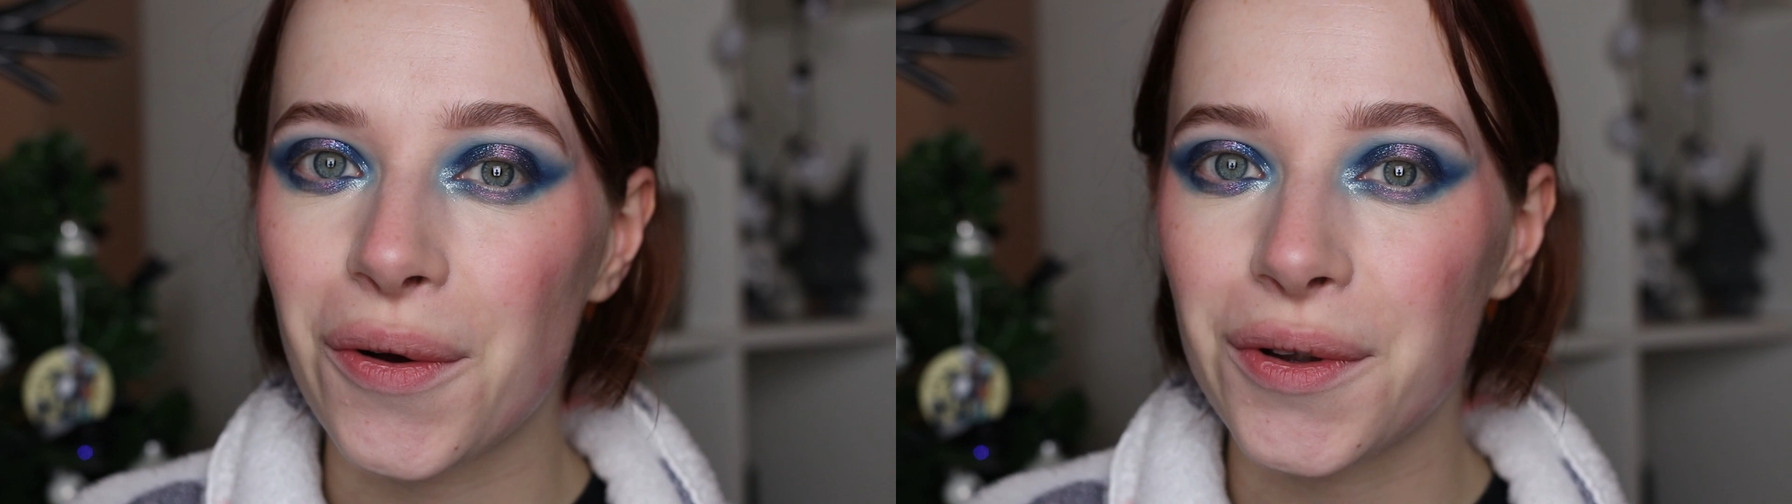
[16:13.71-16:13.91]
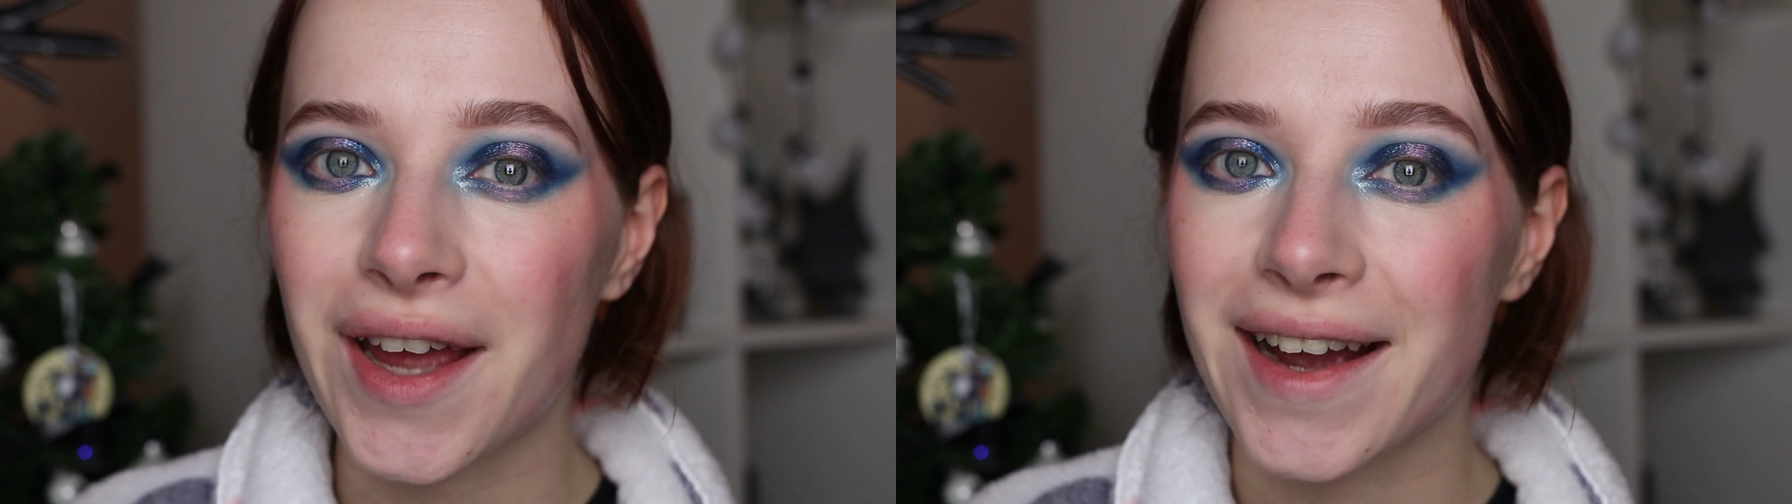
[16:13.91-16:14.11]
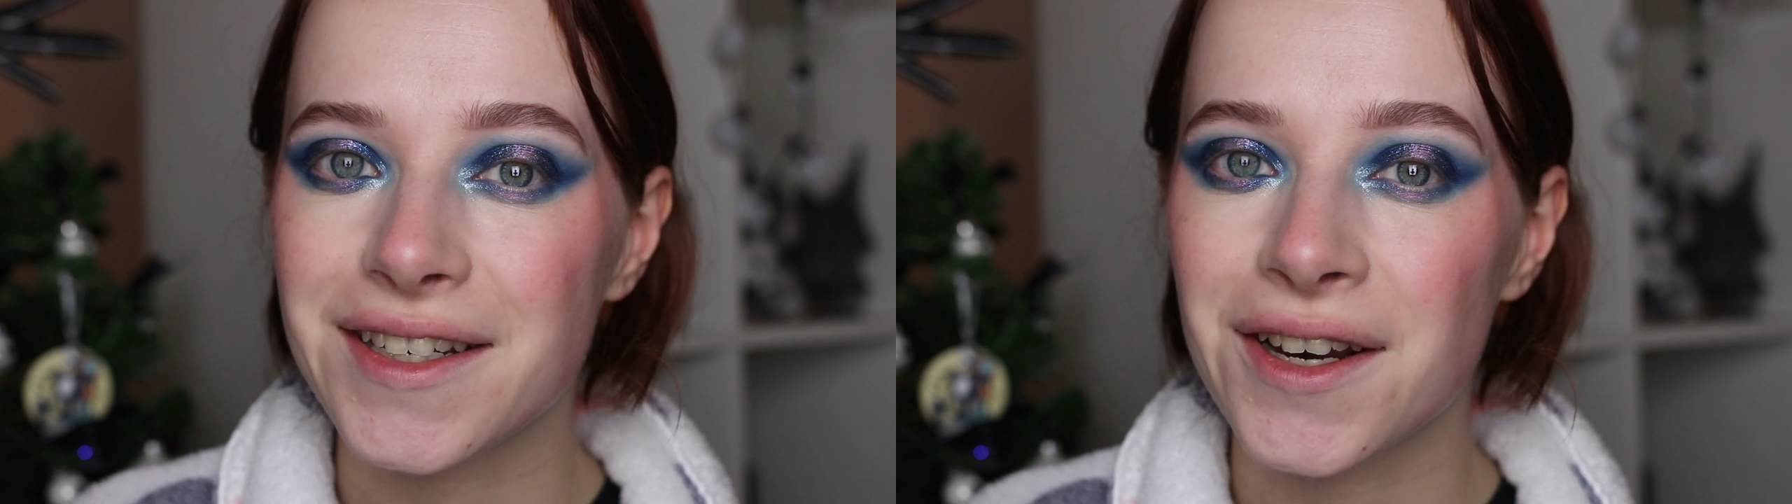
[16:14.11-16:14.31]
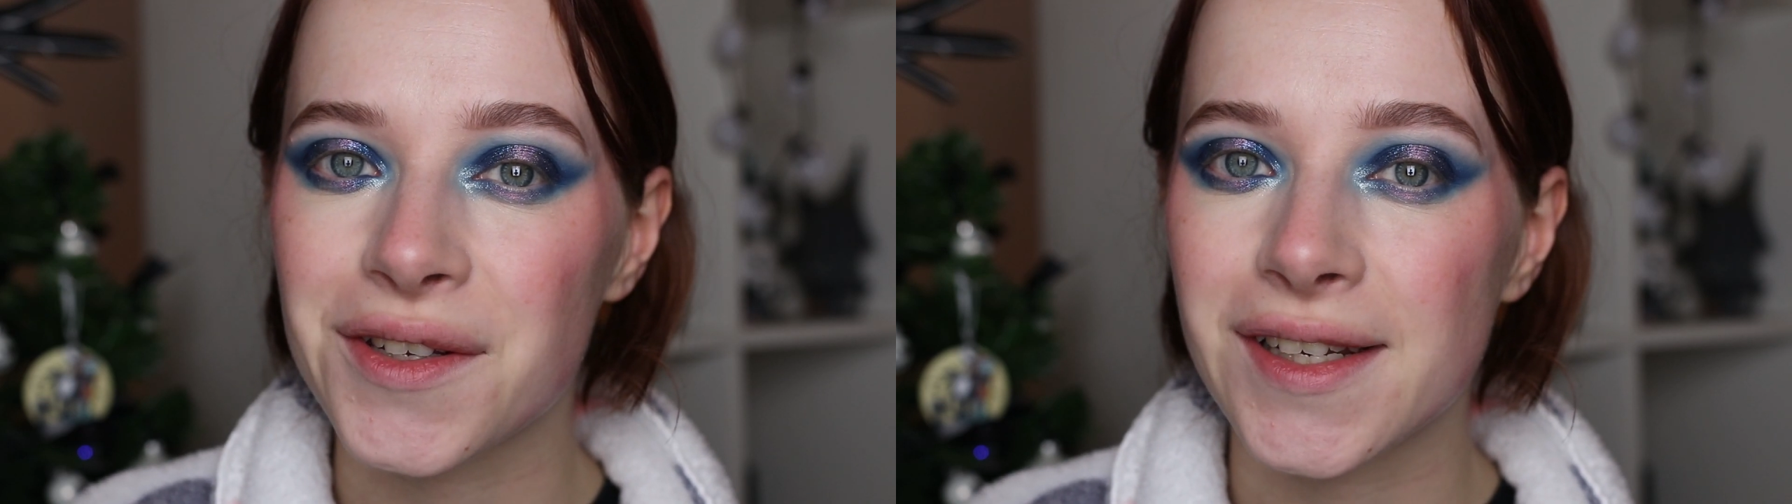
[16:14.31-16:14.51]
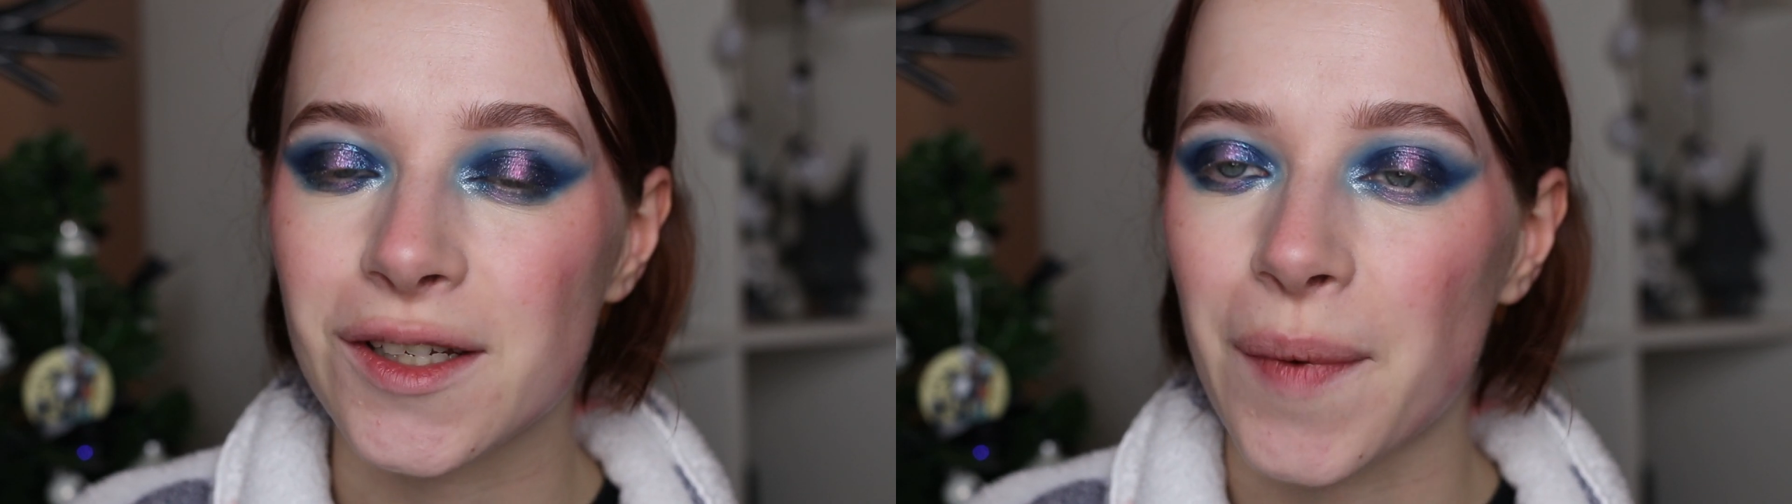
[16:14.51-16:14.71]
all the
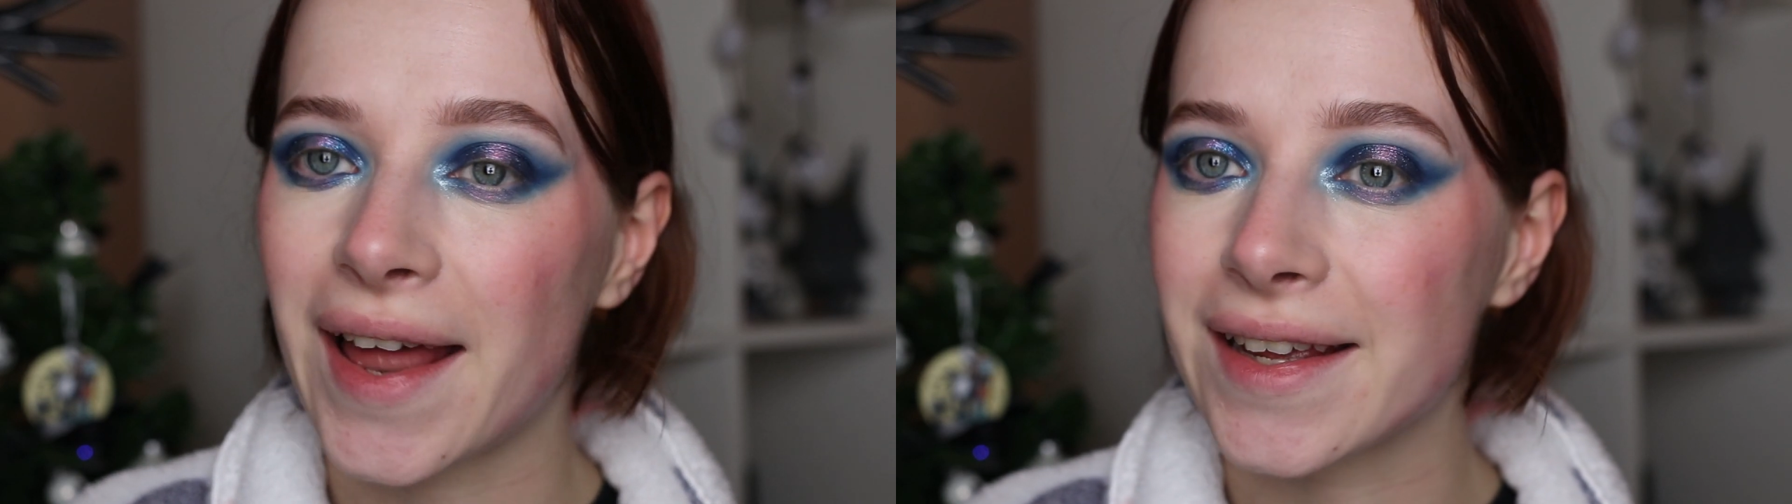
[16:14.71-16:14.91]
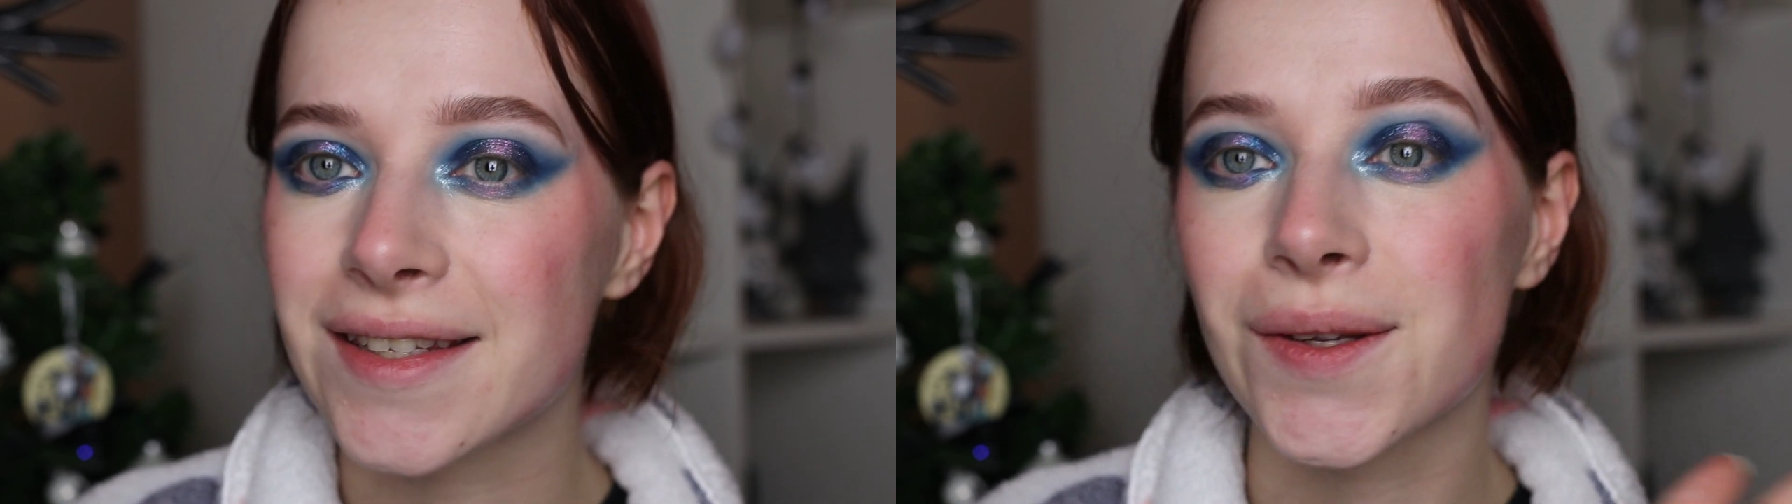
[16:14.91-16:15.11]
eyeshadows in this palette,